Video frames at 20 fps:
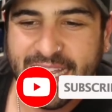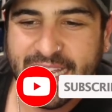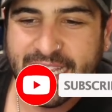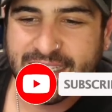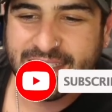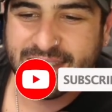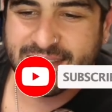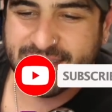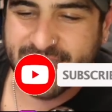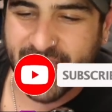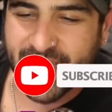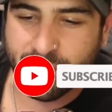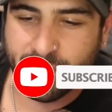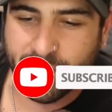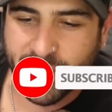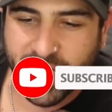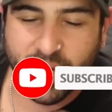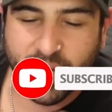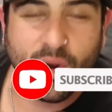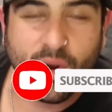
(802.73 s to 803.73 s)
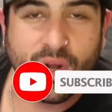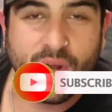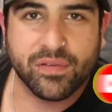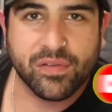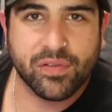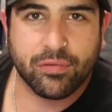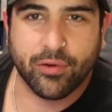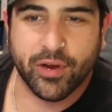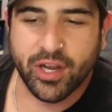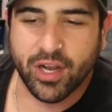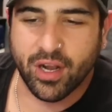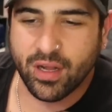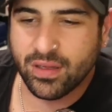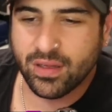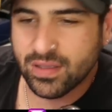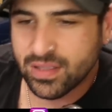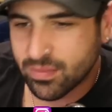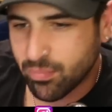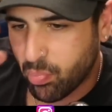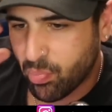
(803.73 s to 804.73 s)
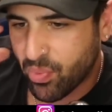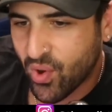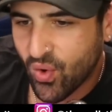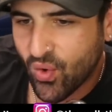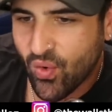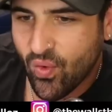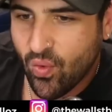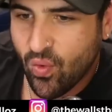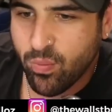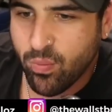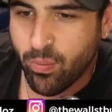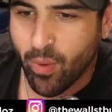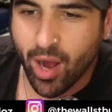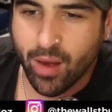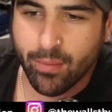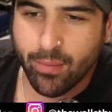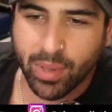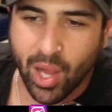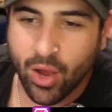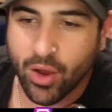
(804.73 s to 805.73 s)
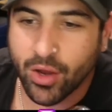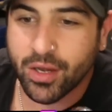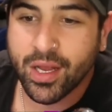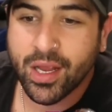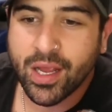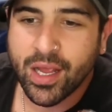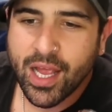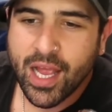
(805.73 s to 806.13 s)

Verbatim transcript: agreed to. 10 bitcoin for $3. Mind blown.